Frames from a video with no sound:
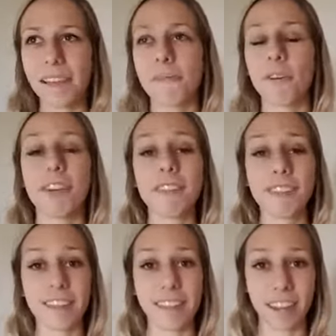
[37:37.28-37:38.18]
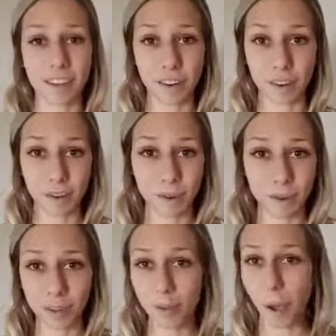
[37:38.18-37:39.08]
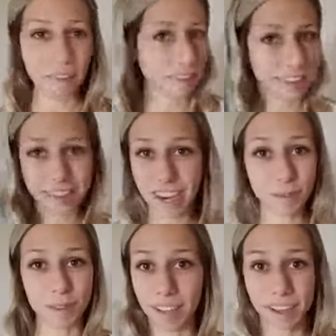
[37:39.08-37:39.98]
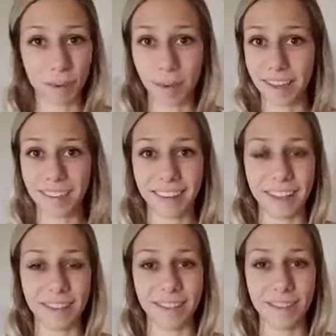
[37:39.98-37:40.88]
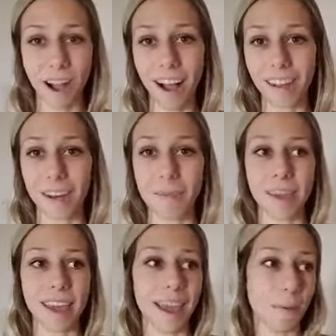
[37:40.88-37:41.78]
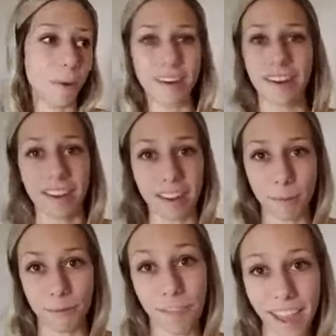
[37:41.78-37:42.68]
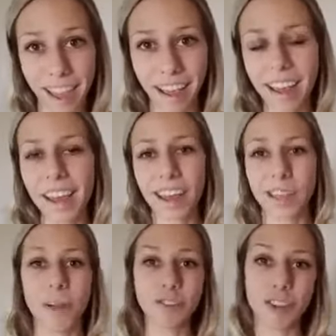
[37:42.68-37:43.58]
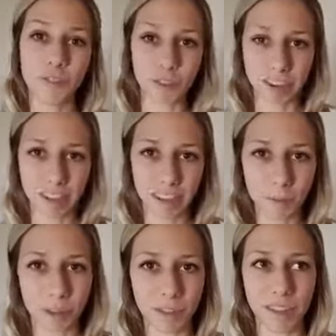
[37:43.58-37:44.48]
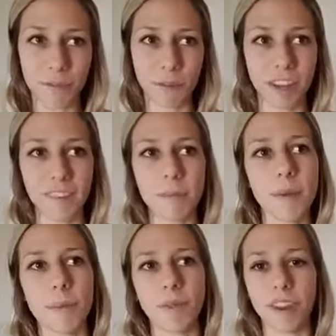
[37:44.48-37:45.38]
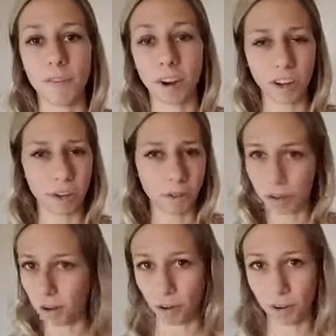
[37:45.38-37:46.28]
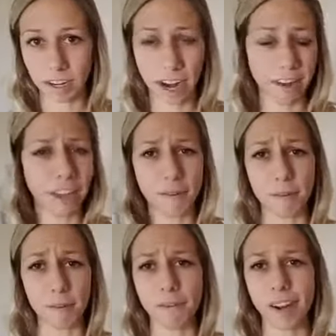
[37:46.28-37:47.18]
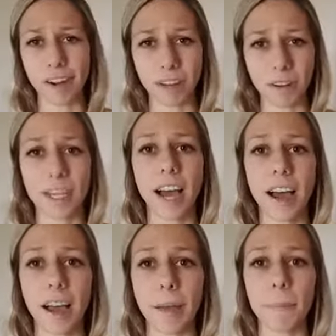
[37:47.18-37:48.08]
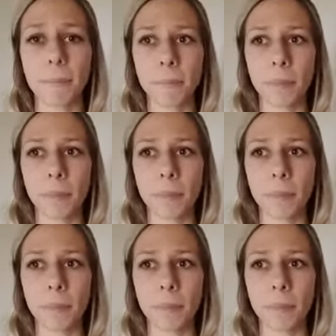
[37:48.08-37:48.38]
forgiveness is like a circle. You have to continuously do it. It's not going to be a one and done type of thing, especially if you're dealing with forgiving people that have hurt you your entire life or for a very long time.